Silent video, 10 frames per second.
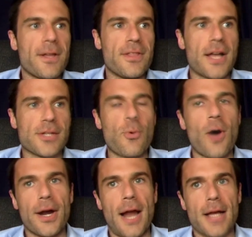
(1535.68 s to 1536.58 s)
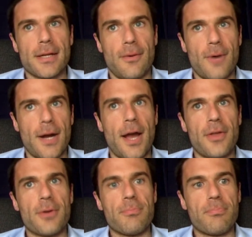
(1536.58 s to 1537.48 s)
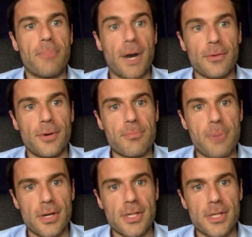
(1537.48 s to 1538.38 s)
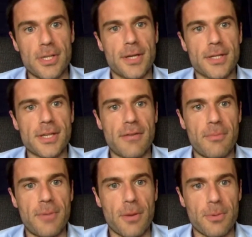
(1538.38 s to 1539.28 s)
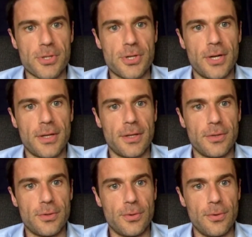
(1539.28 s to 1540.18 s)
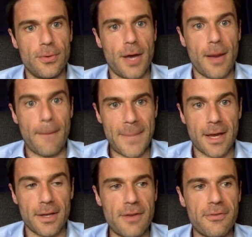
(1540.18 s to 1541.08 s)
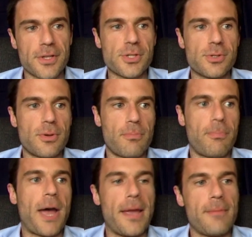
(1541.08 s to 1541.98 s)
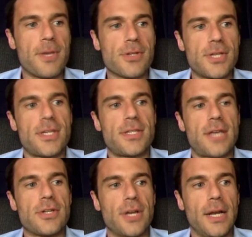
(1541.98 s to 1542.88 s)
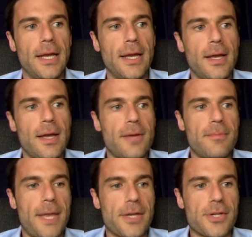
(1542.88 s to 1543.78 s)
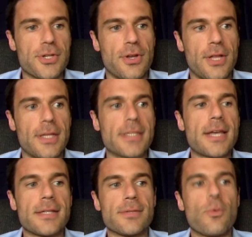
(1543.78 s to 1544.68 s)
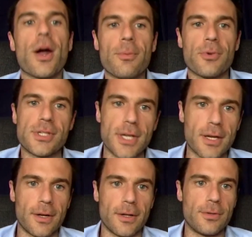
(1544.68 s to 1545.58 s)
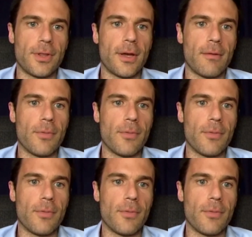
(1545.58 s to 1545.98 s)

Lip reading: that's one other part where policymakers have a big opportunity to make a difference. Because this essentially makes sure that it sends one more signal to the